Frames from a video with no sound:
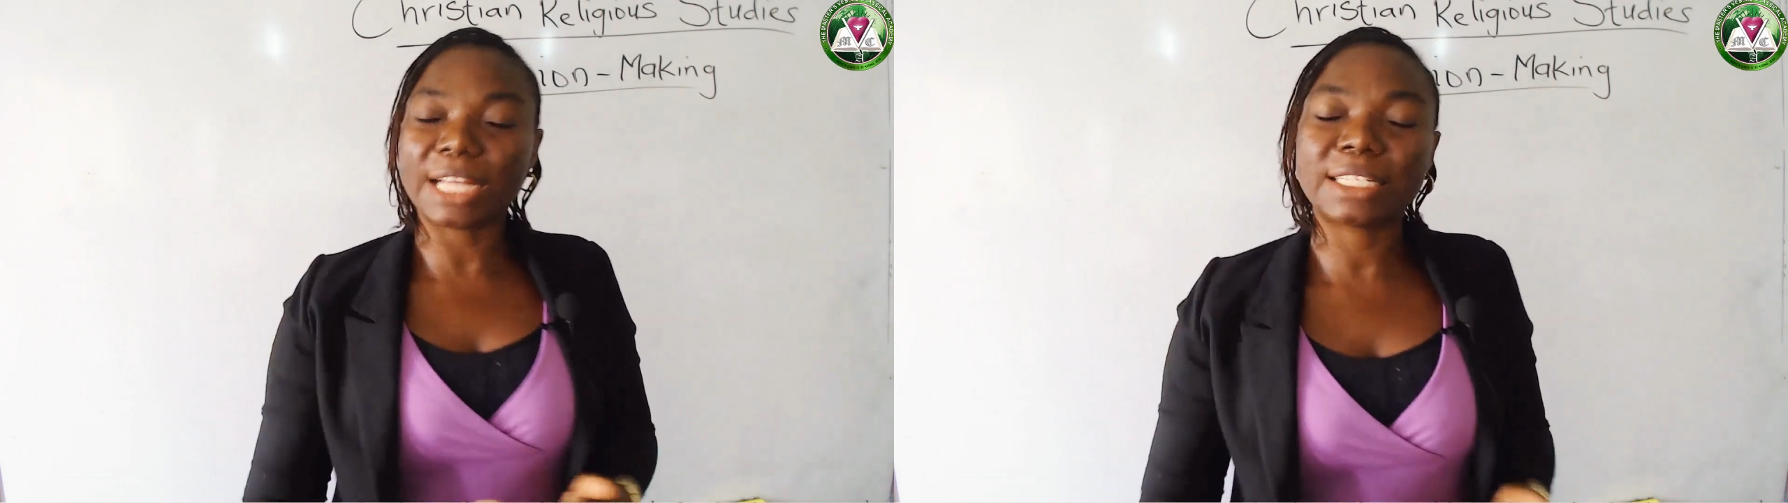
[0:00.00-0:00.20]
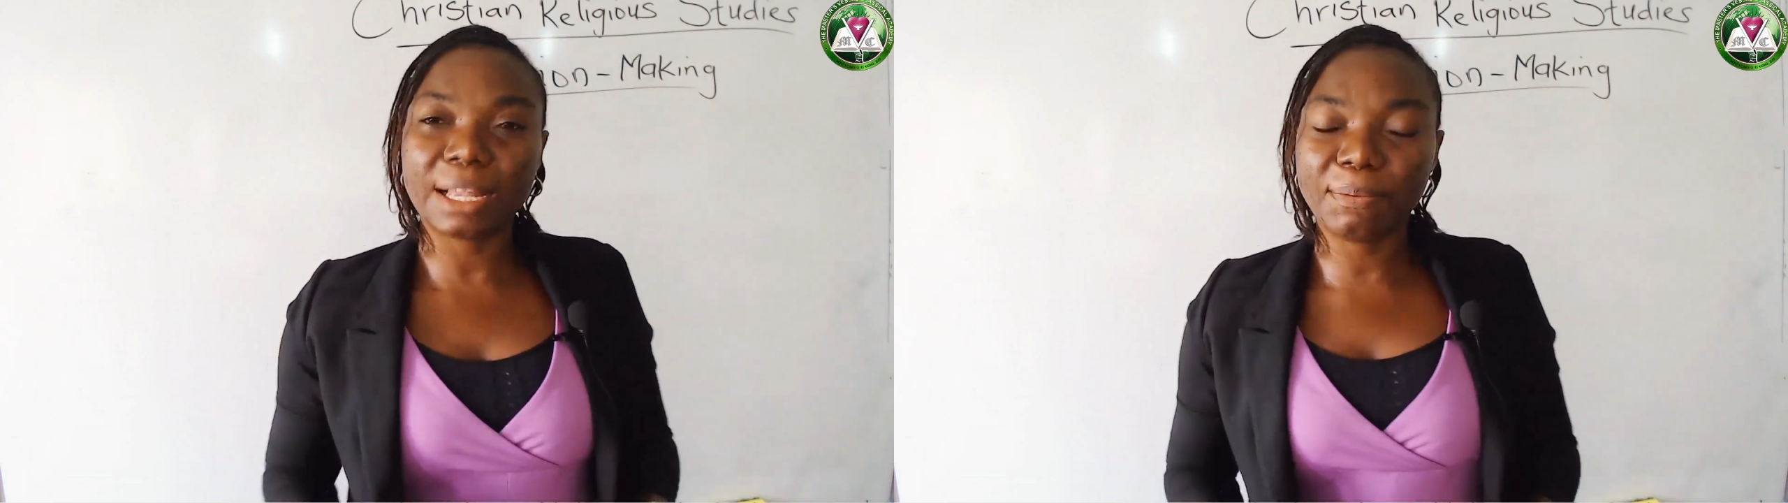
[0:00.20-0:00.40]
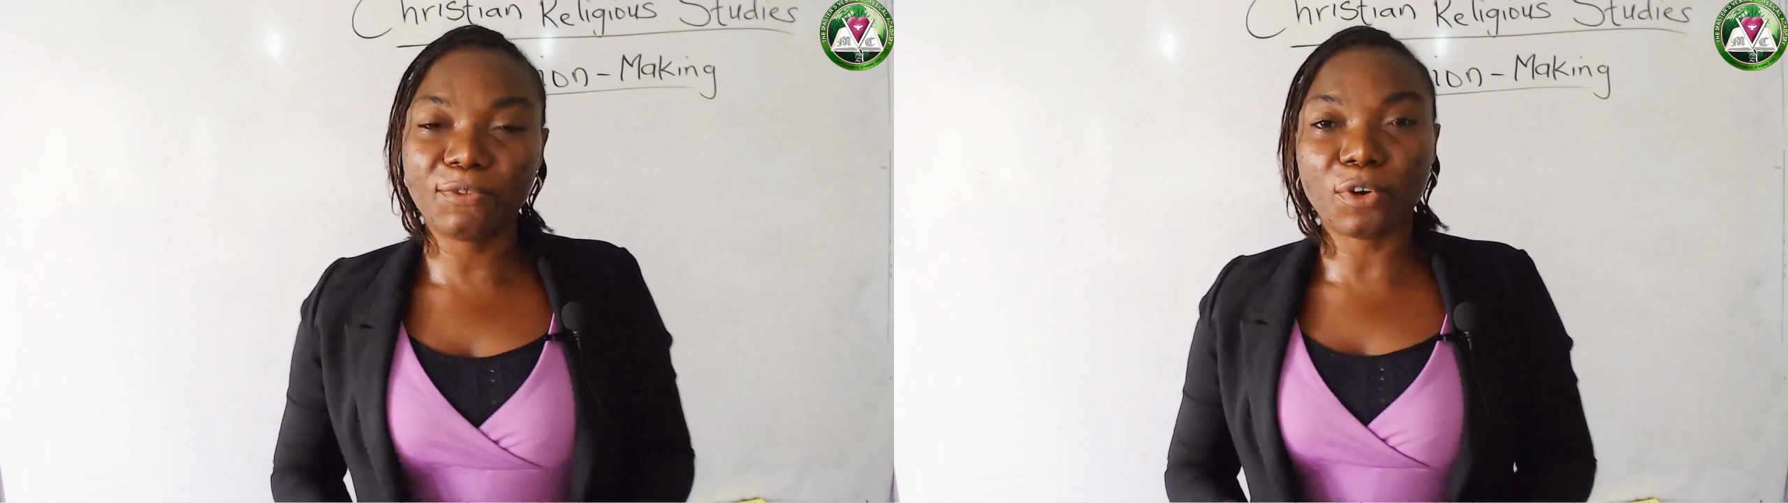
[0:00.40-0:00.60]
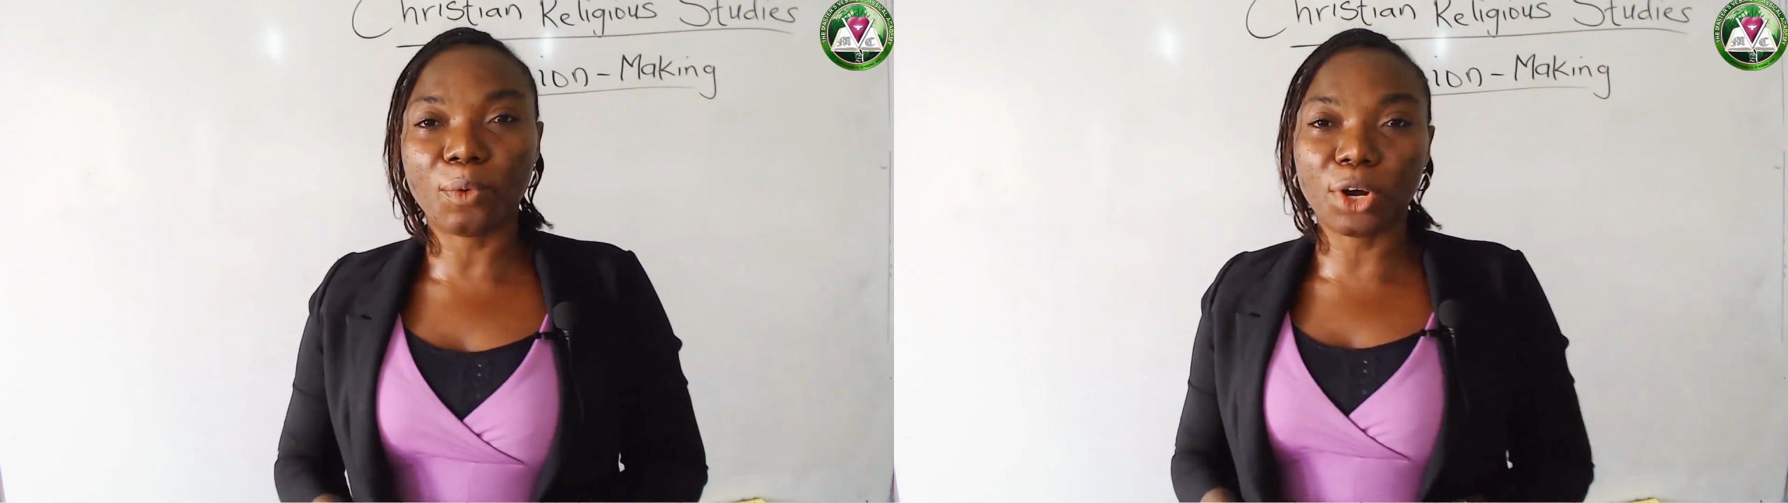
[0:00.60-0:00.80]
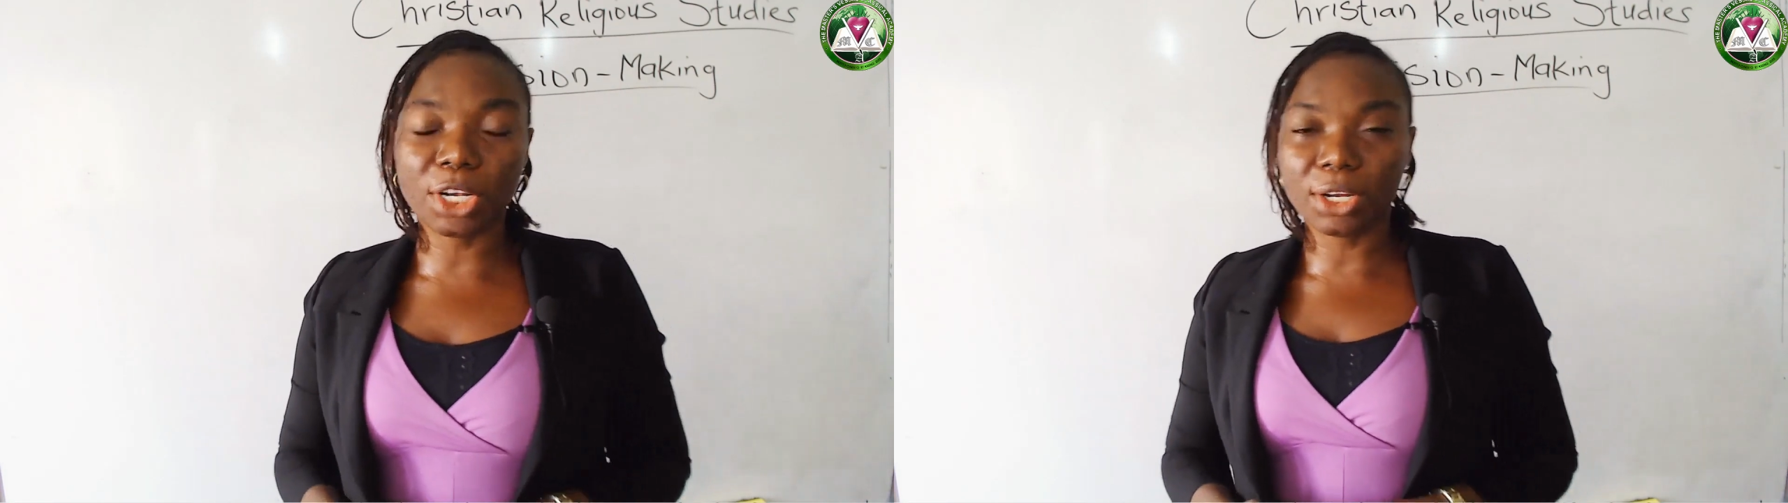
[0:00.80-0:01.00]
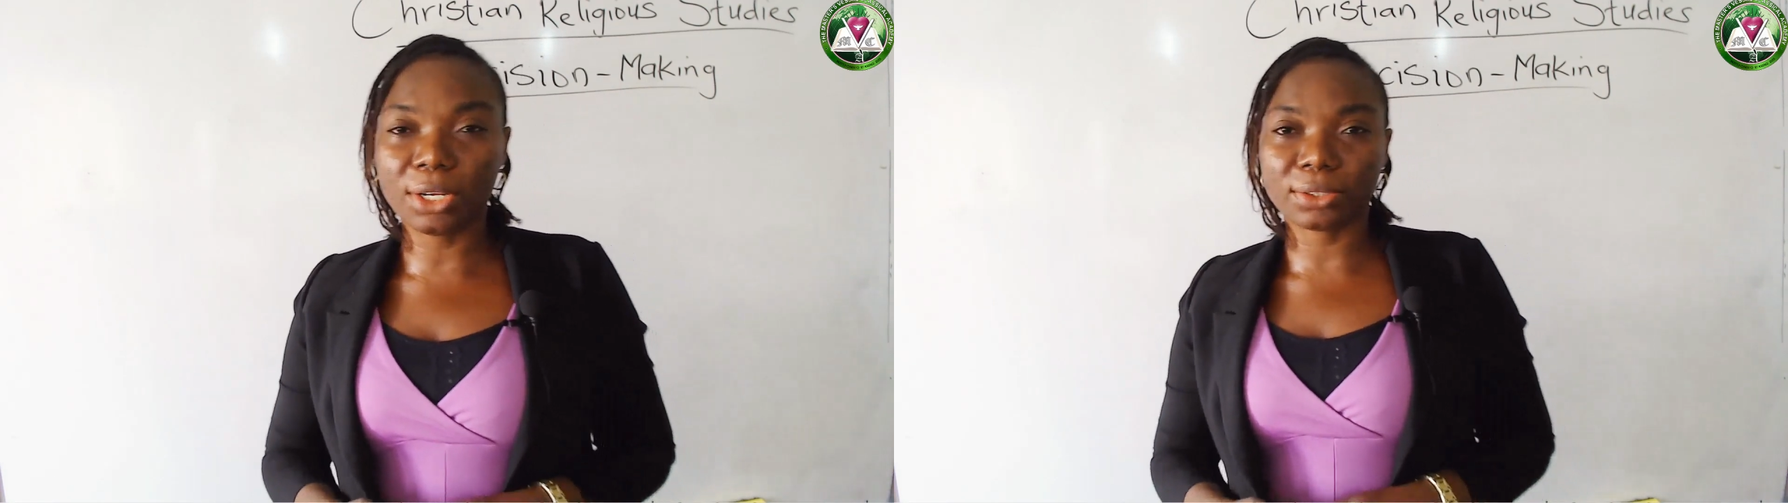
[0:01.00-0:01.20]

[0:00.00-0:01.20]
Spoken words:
a step forward